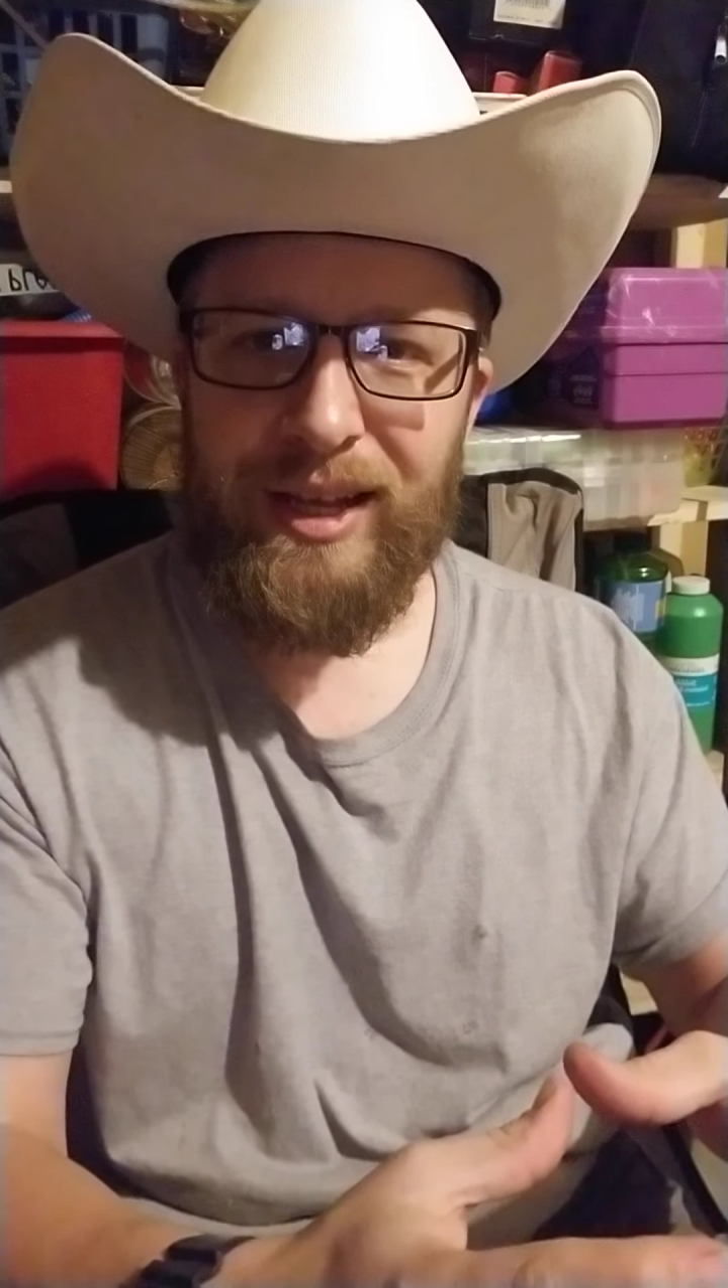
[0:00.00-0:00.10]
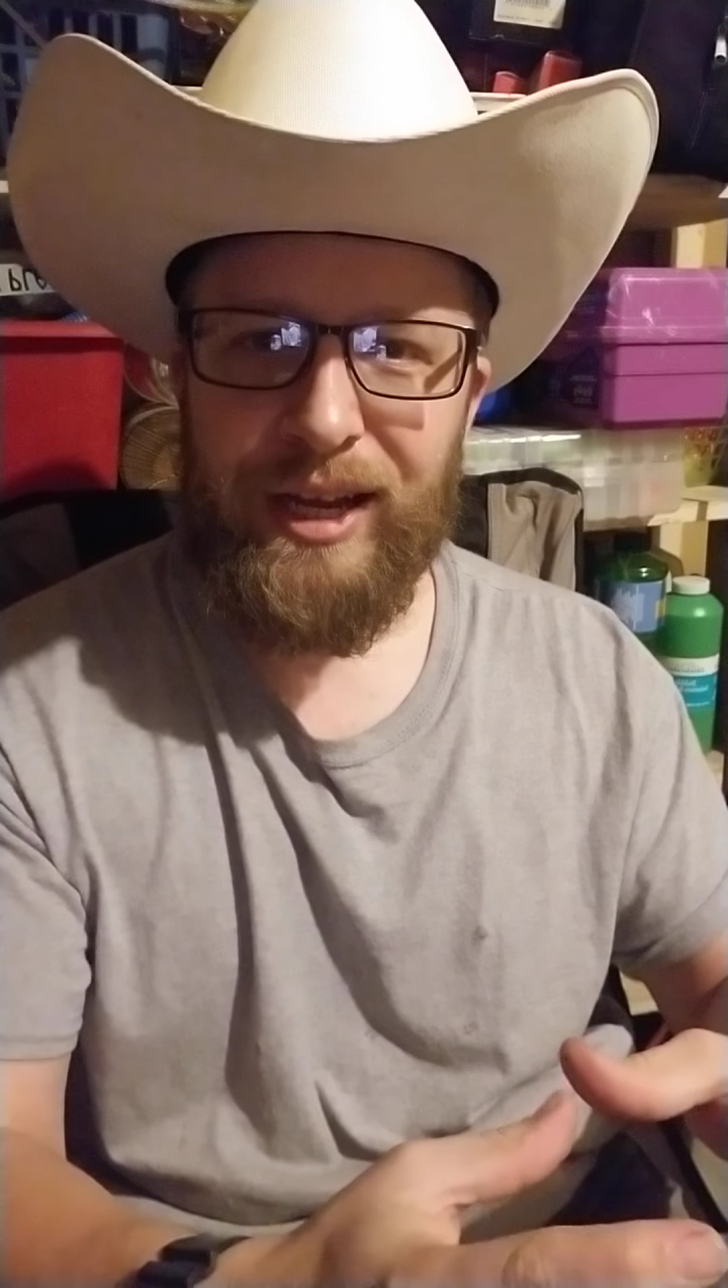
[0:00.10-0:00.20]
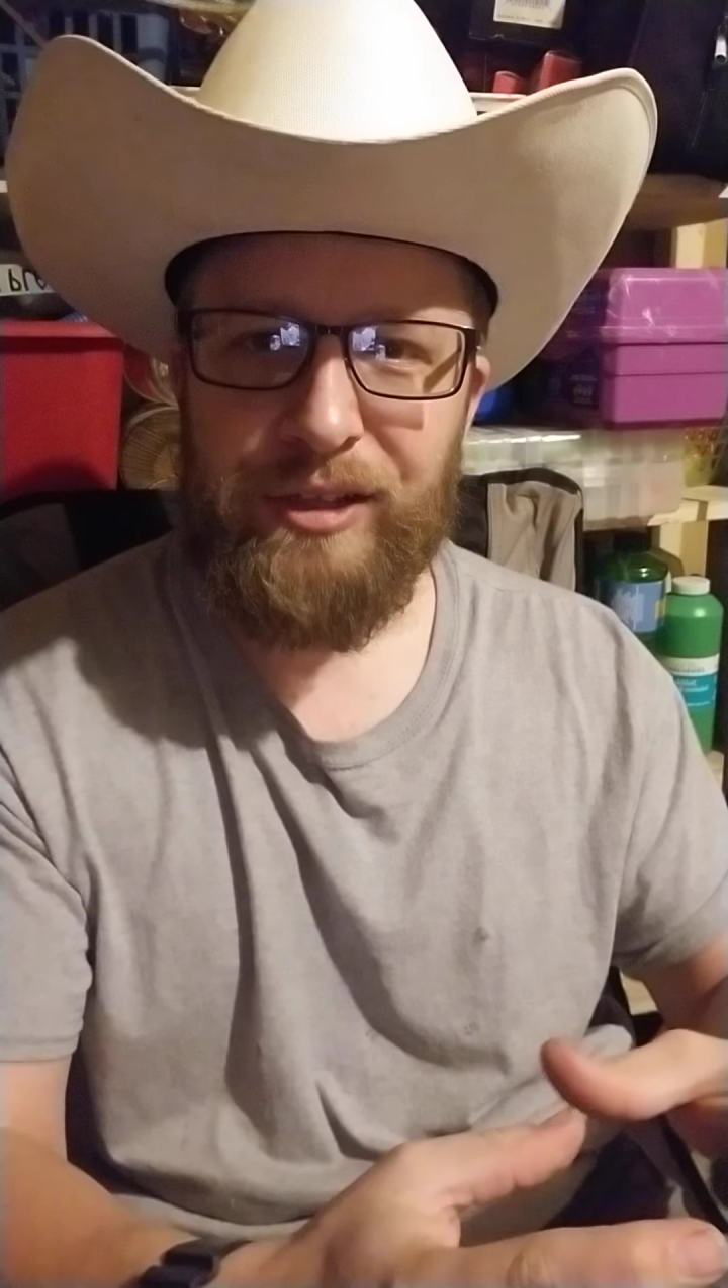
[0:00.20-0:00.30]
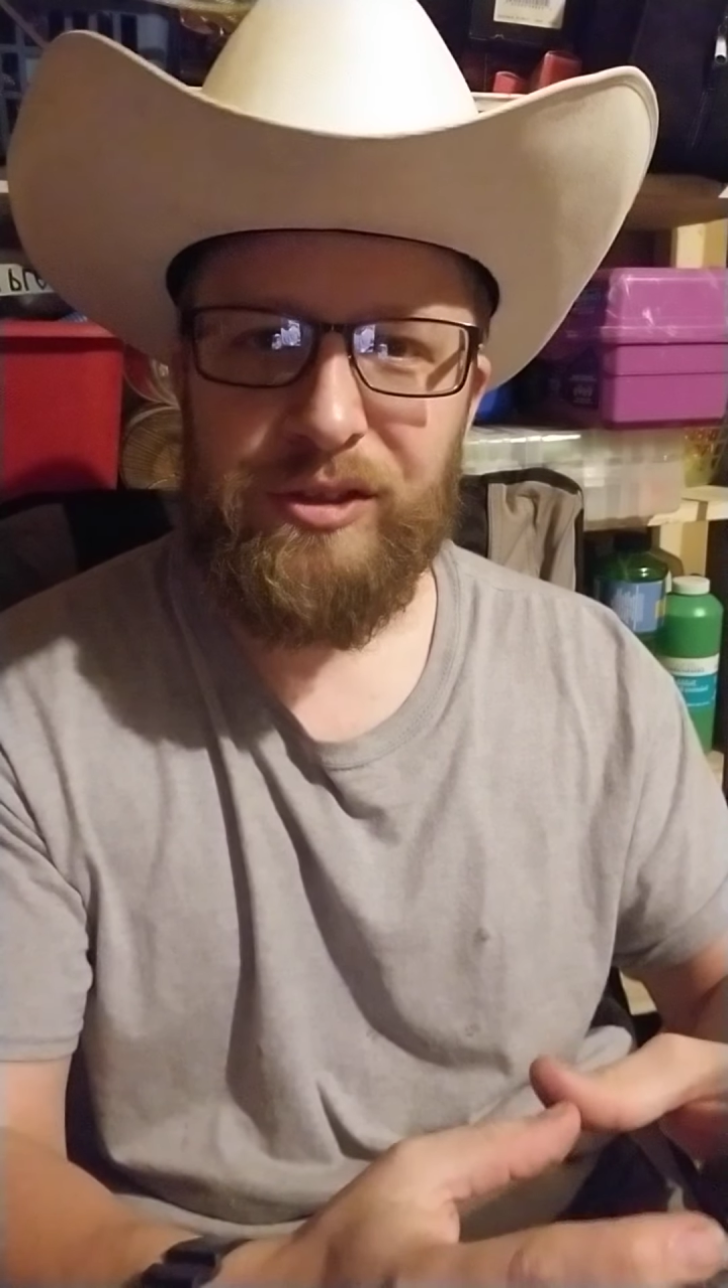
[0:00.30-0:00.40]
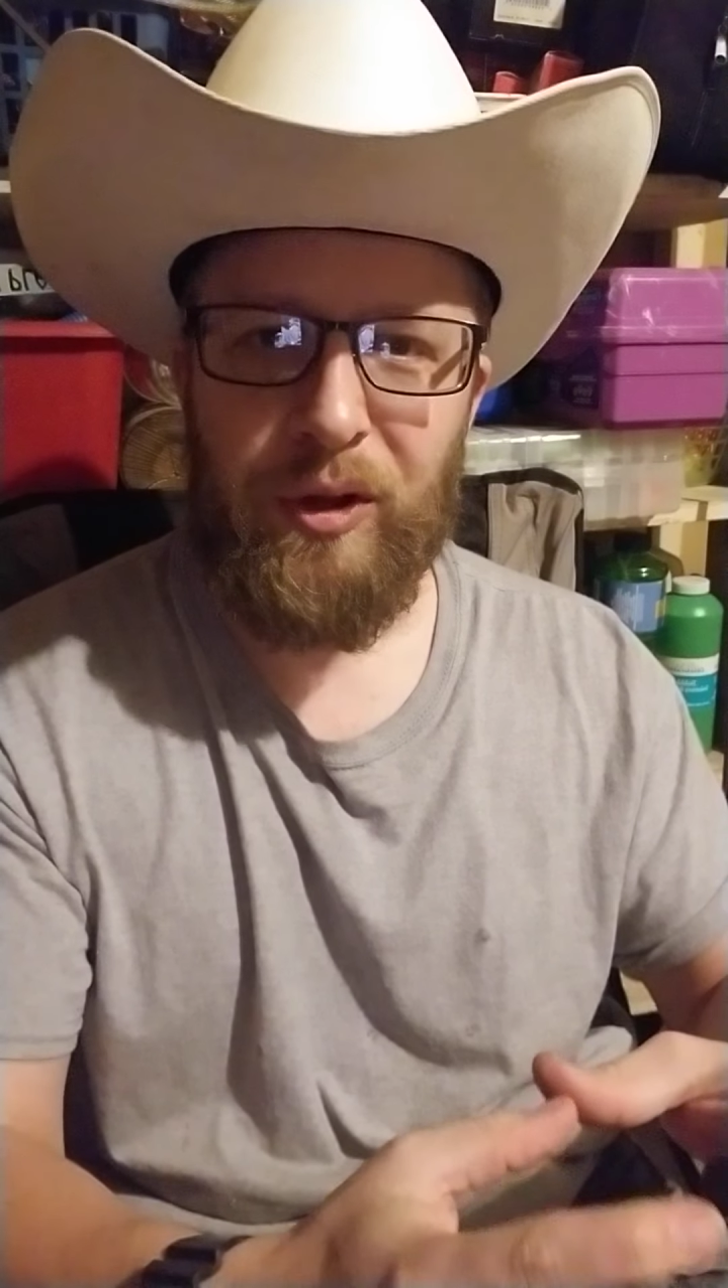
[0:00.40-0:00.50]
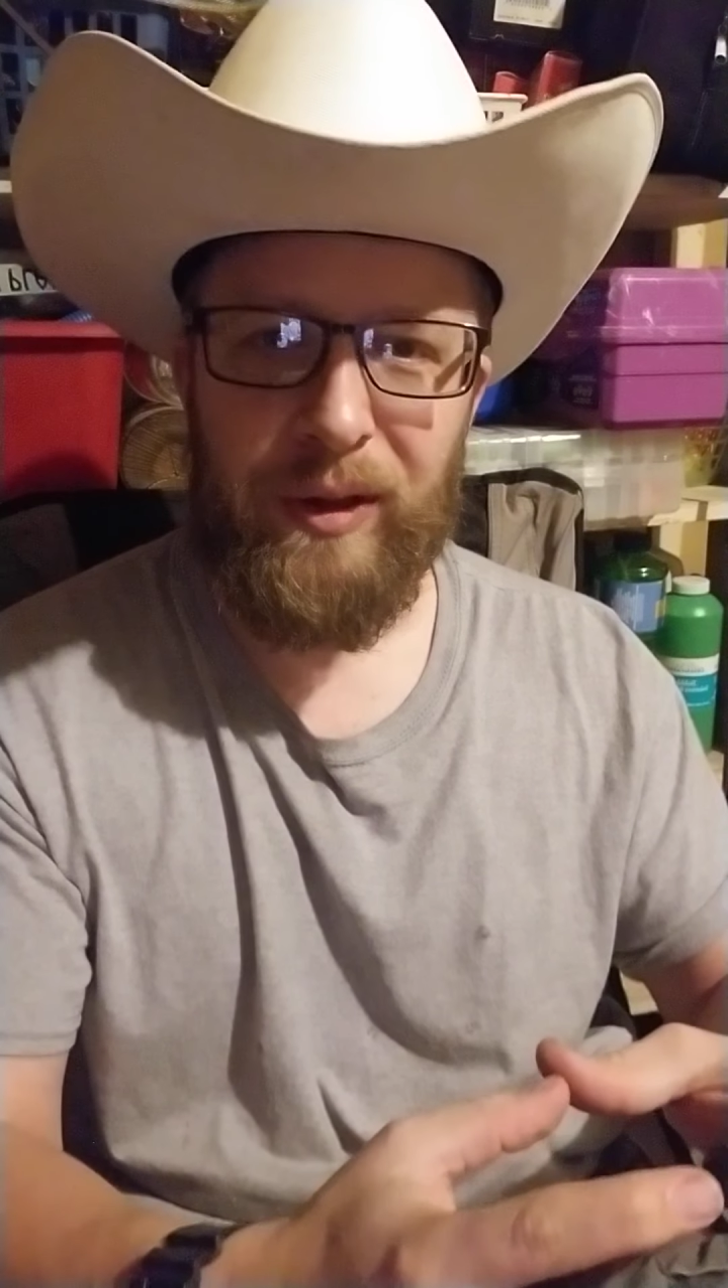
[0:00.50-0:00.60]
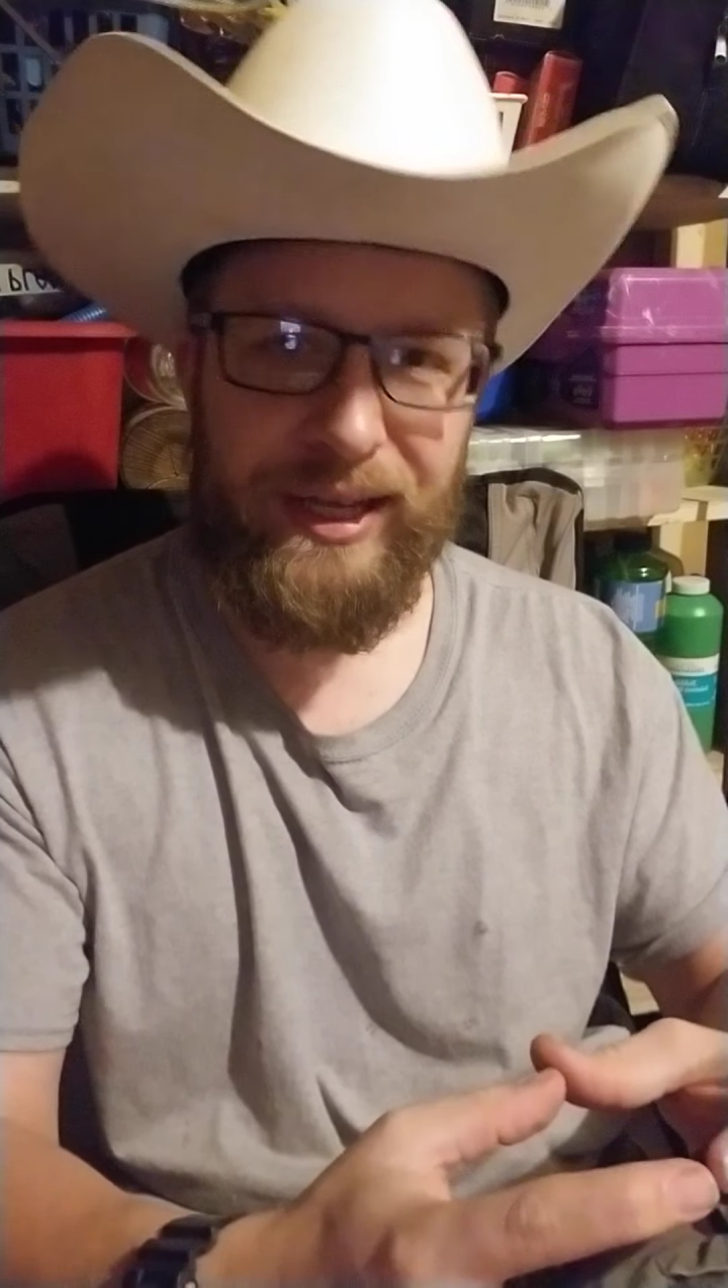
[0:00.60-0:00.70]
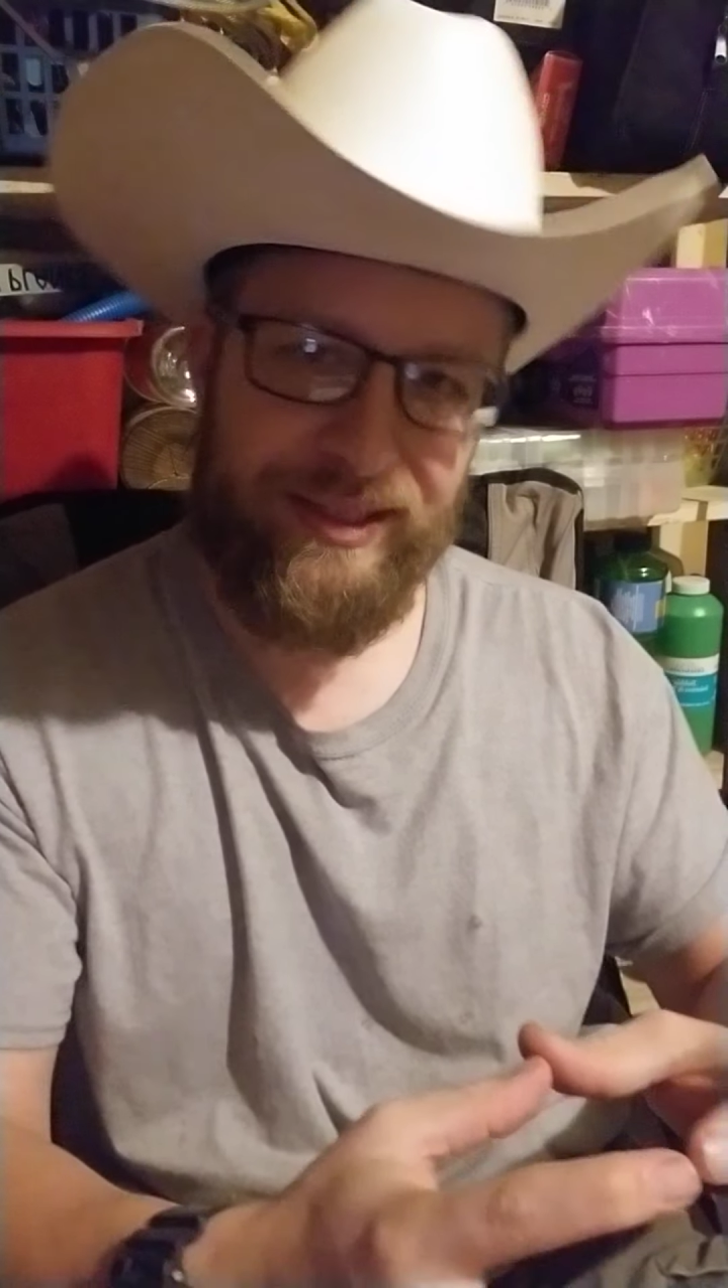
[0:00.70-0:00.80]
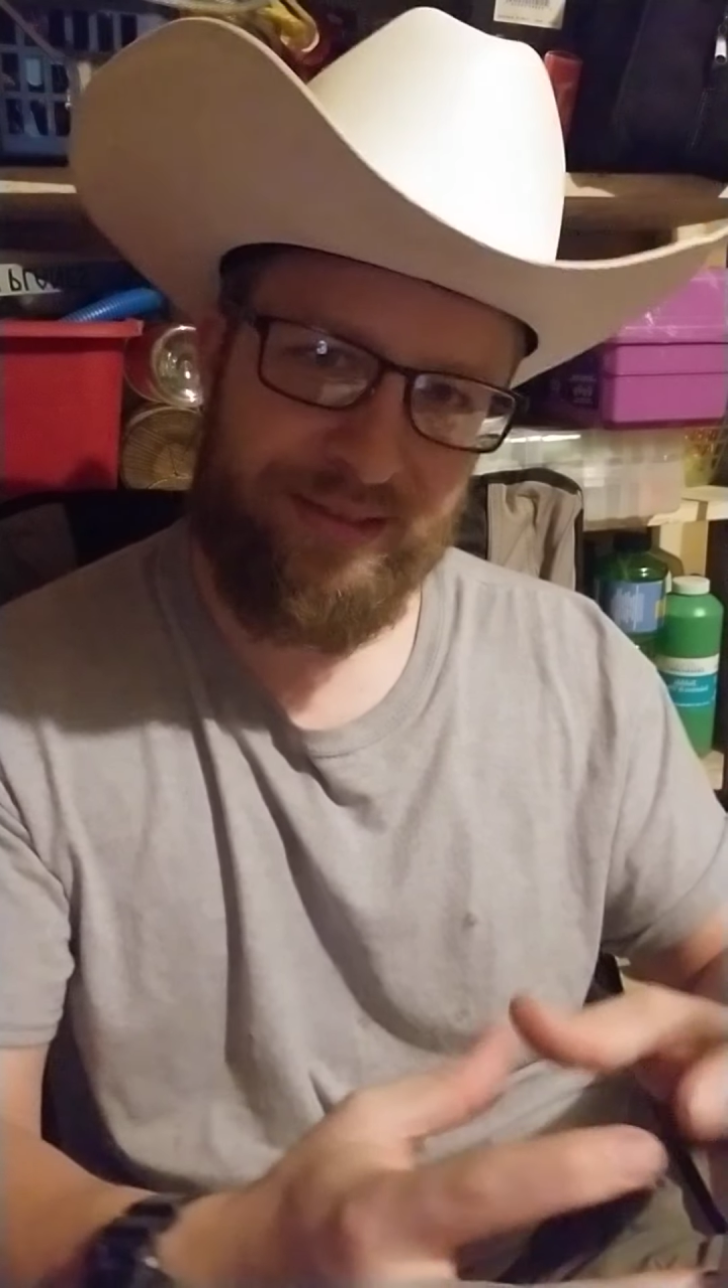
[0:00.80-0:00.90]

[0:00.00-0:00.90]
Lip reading: And so like